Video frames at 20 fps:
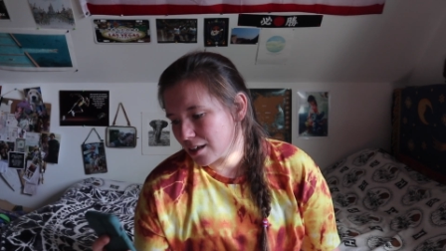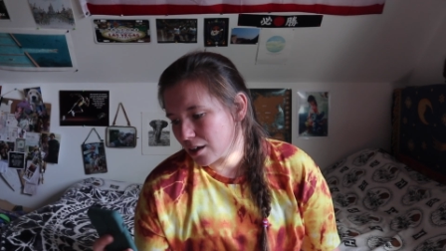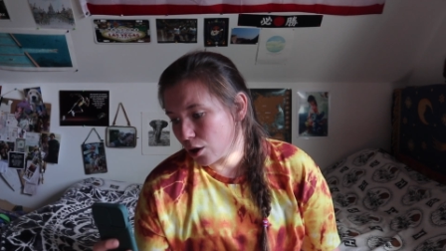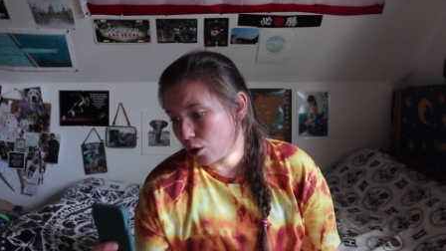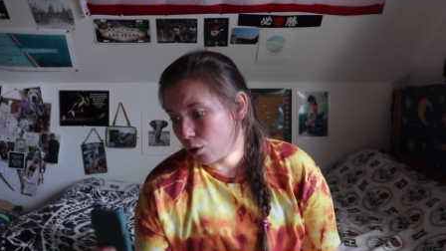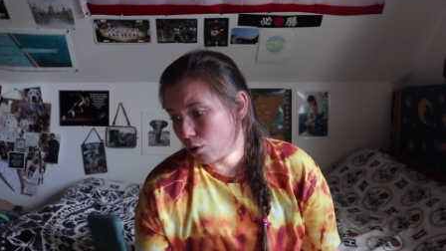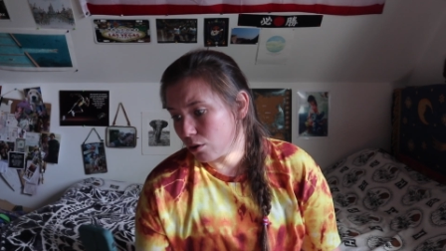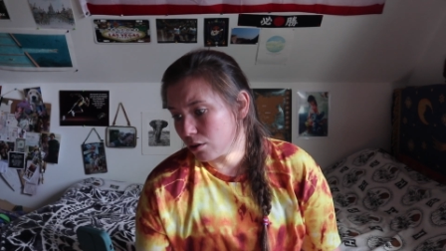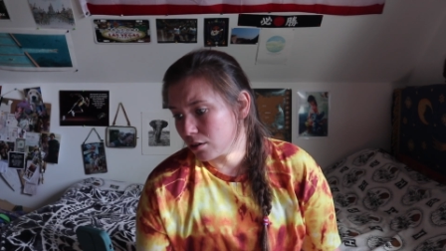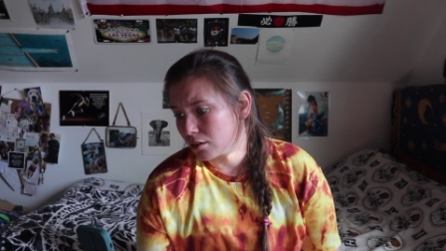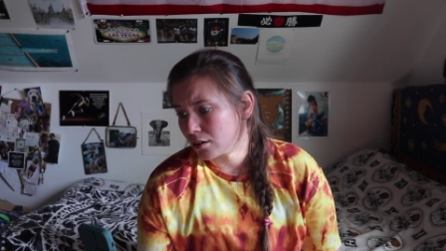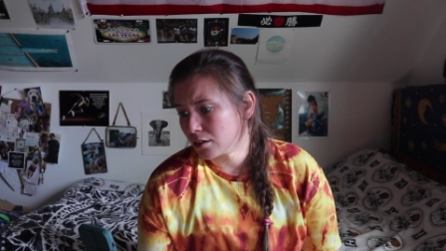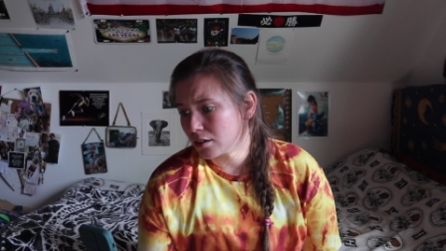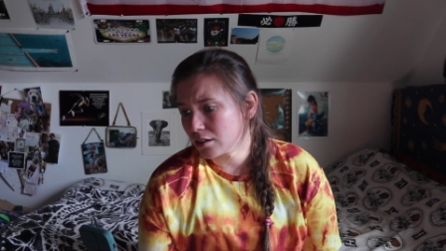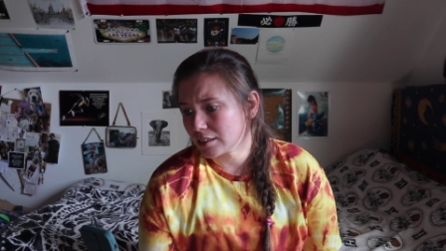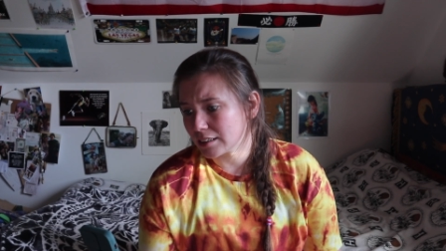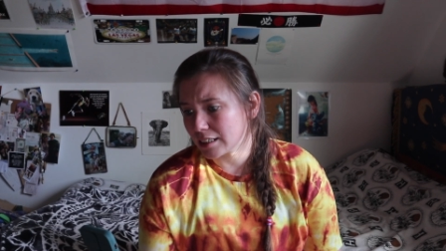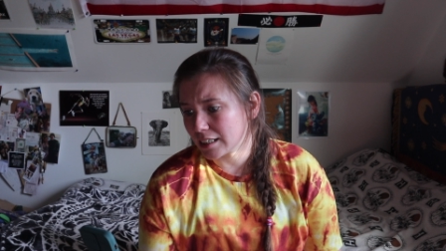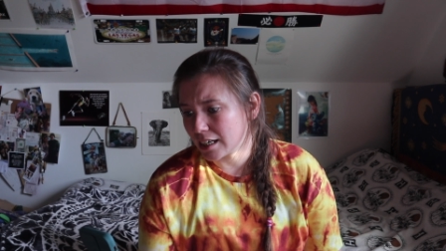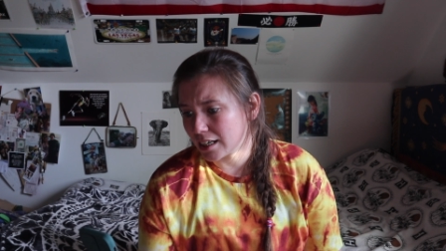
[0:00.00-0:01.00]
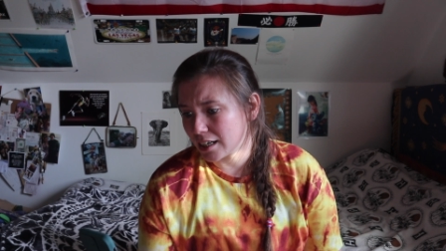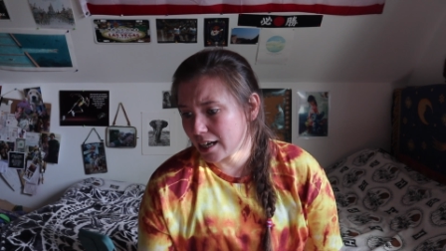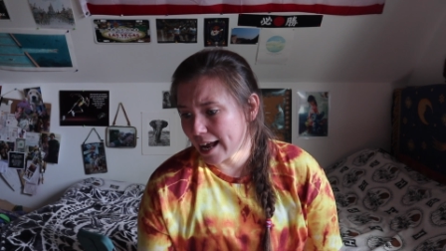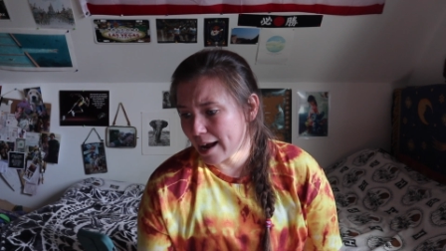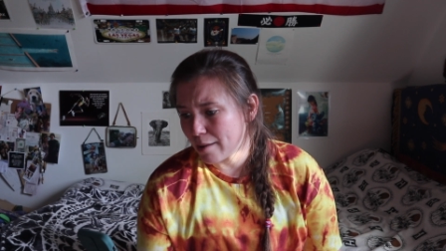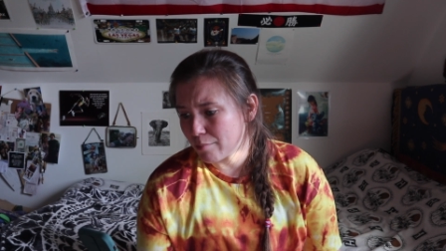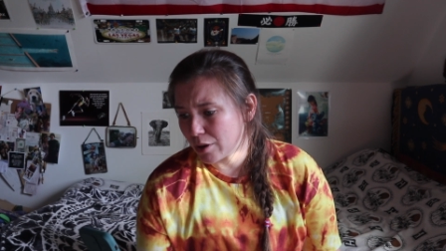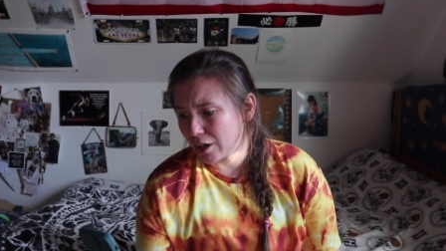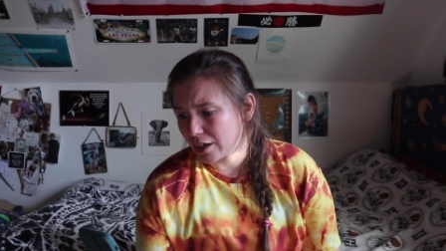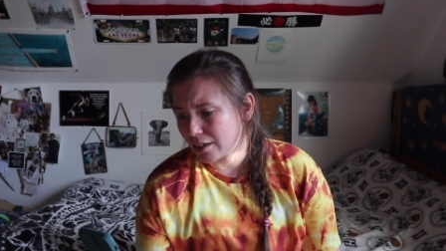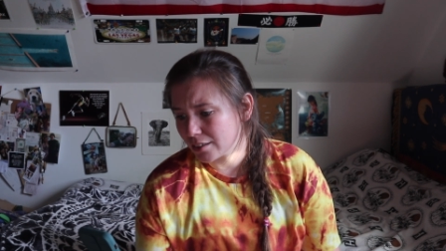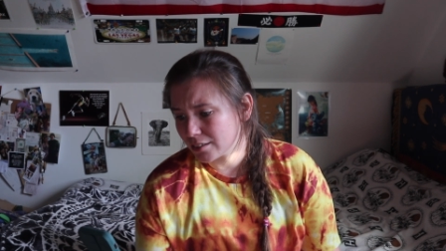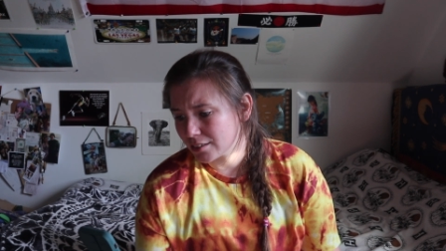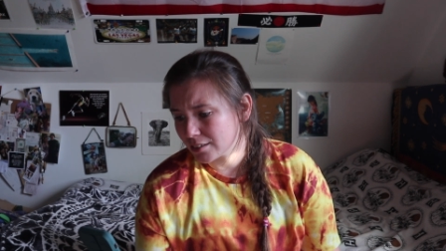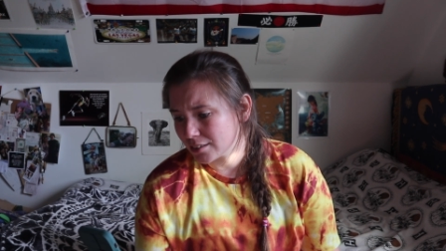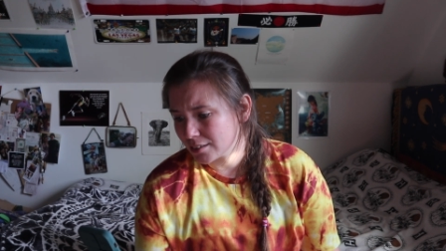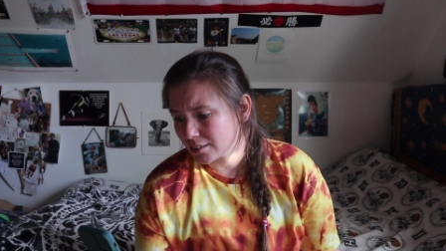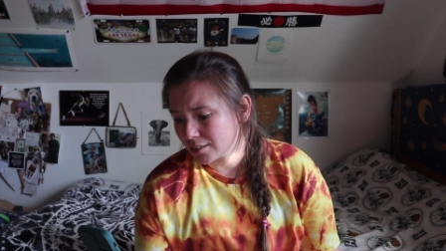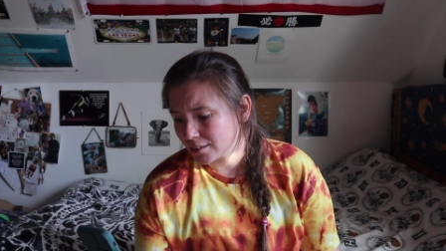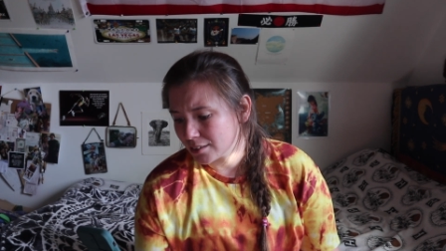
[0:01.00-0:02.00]
Oh, it's like a camera.
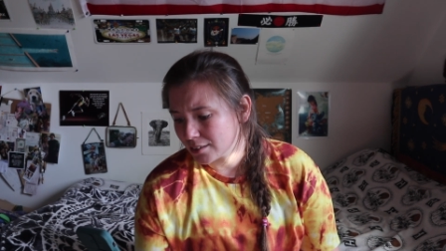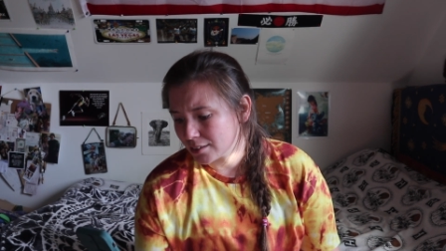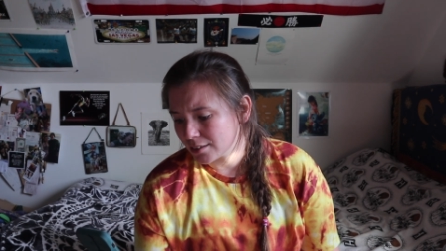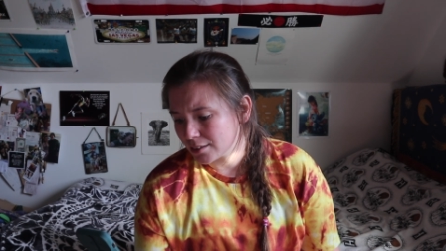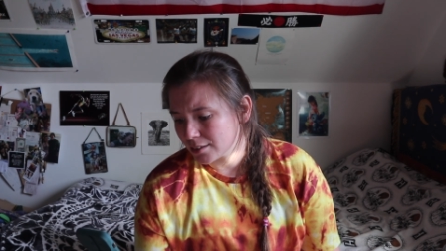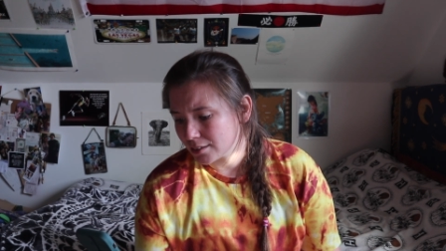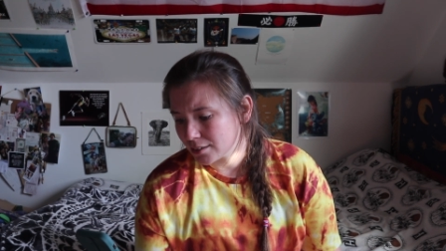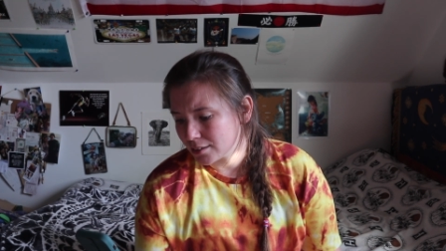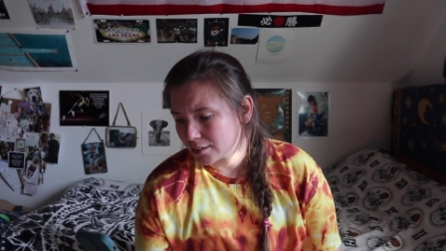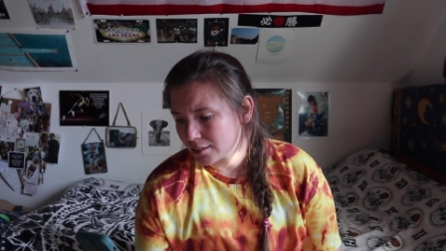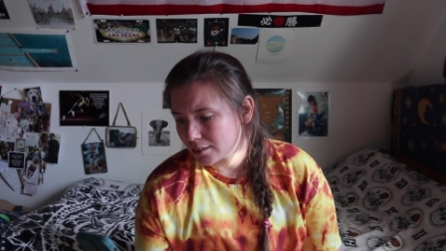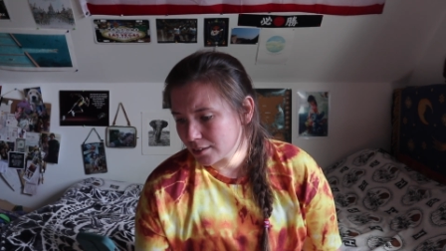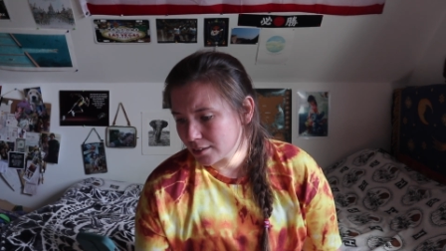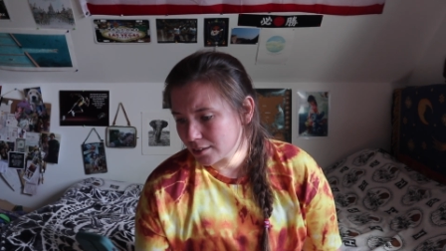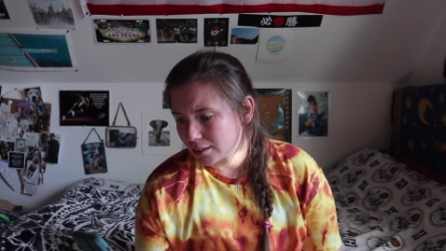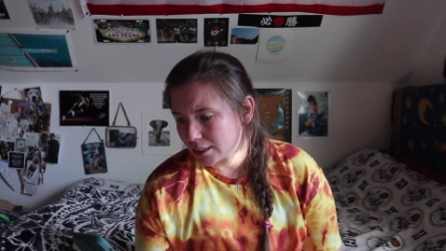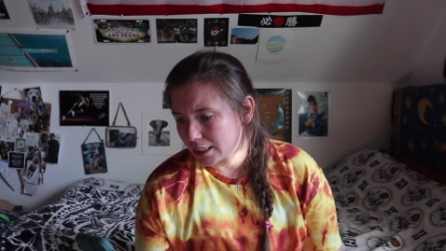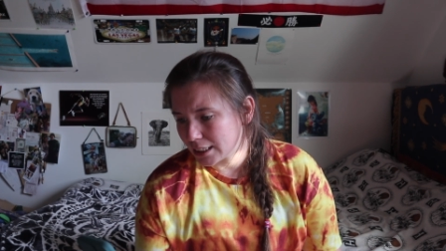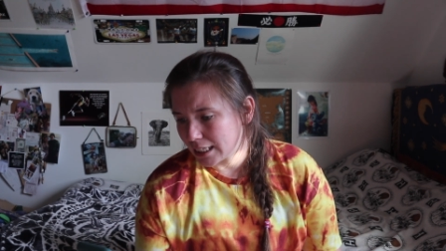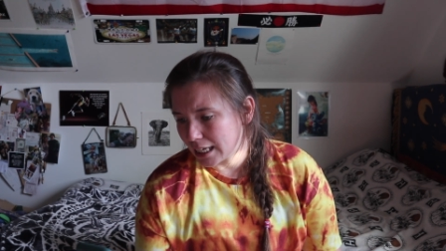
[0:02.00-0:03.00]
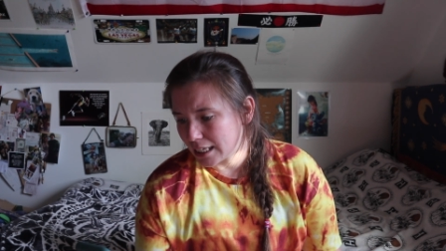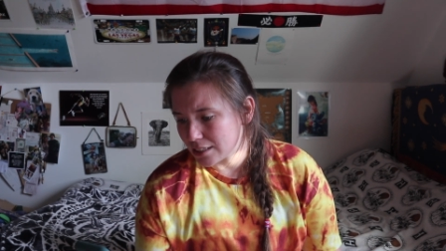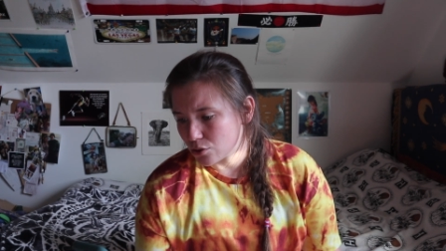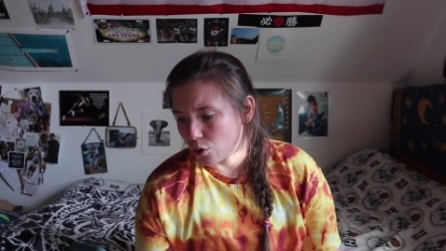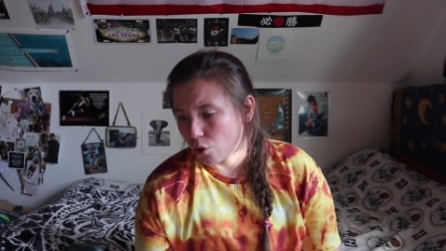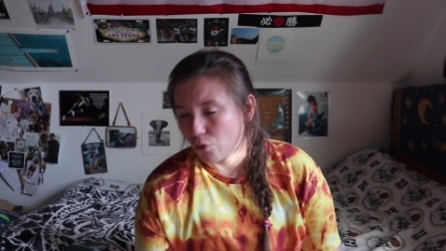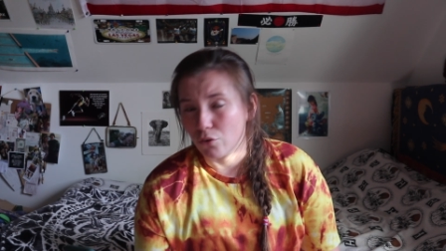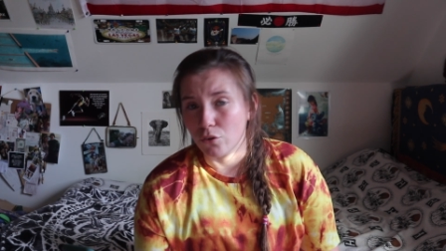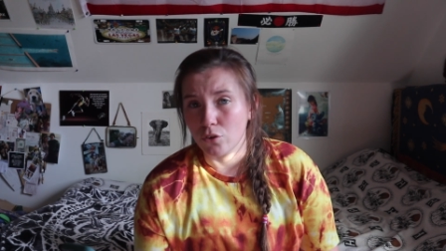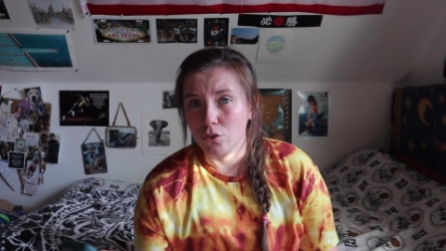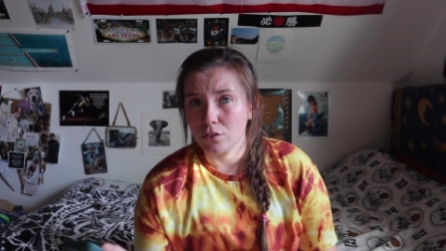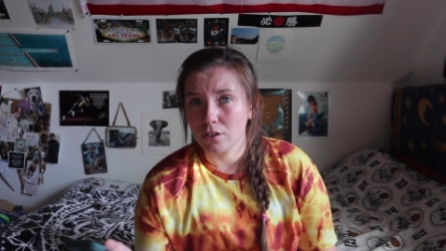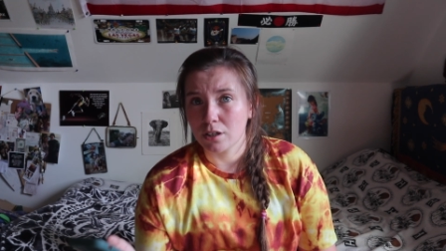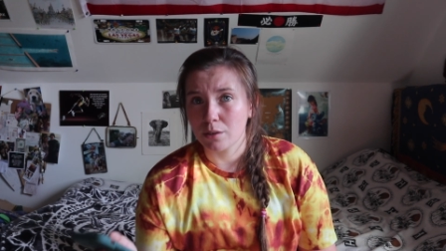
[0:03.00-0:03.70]
And that's awful.